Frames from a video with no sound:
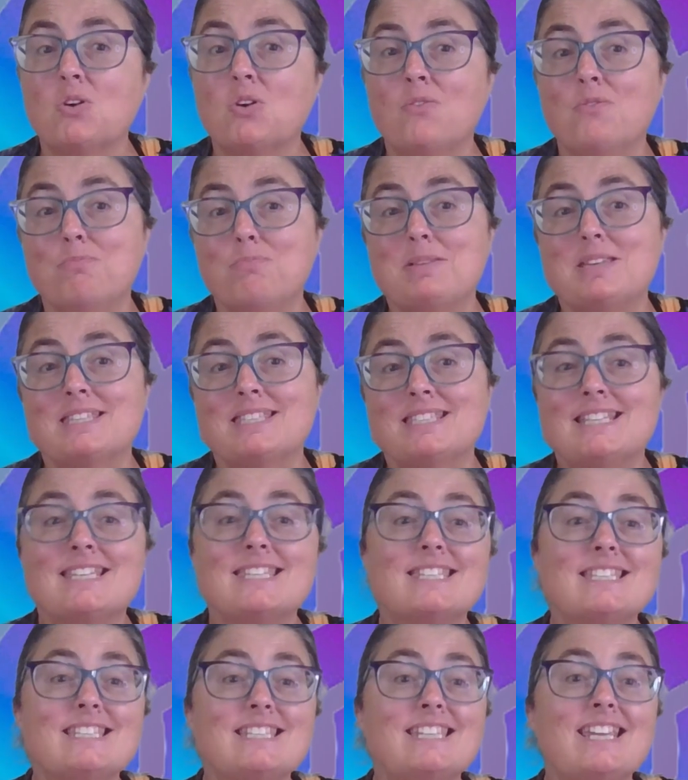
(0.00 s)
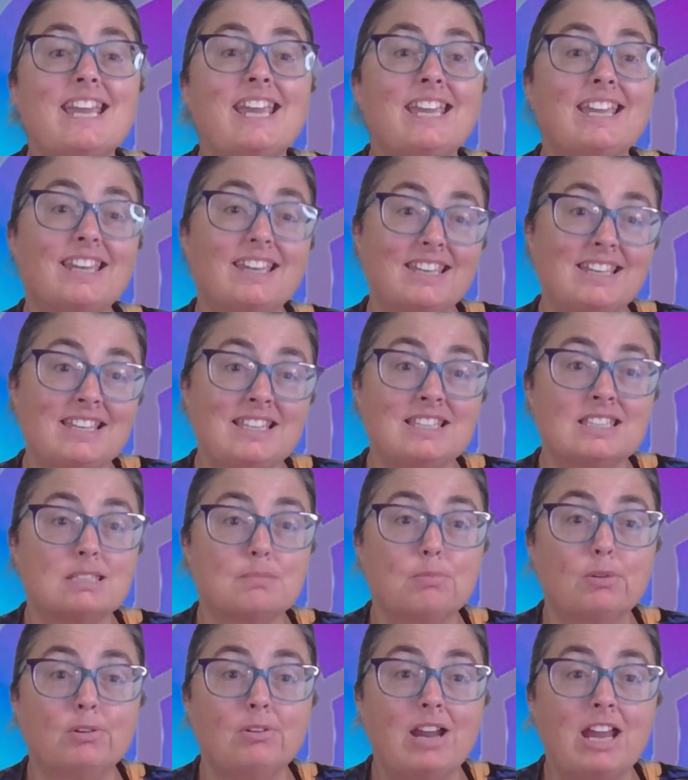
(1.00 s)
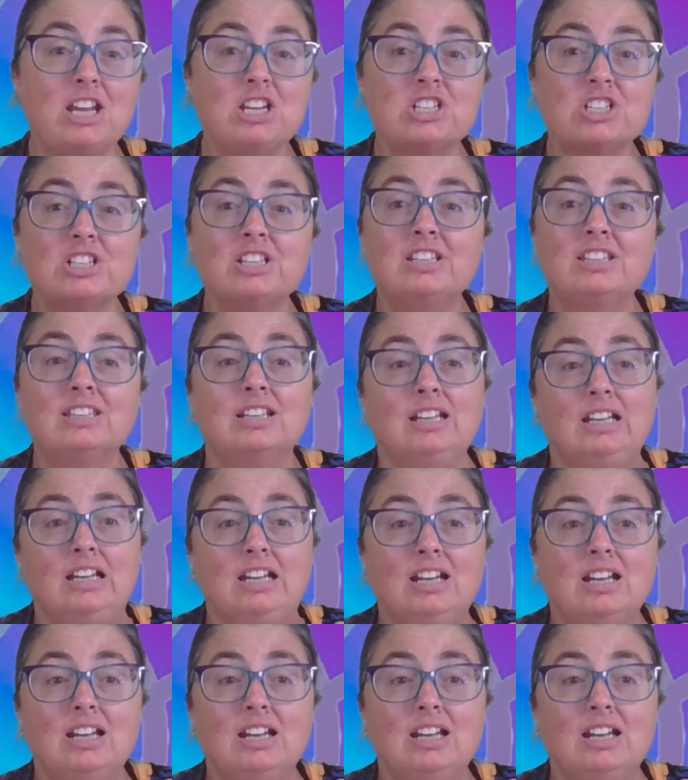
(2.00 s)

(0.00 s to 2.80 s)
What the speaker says: of business tech inspiration.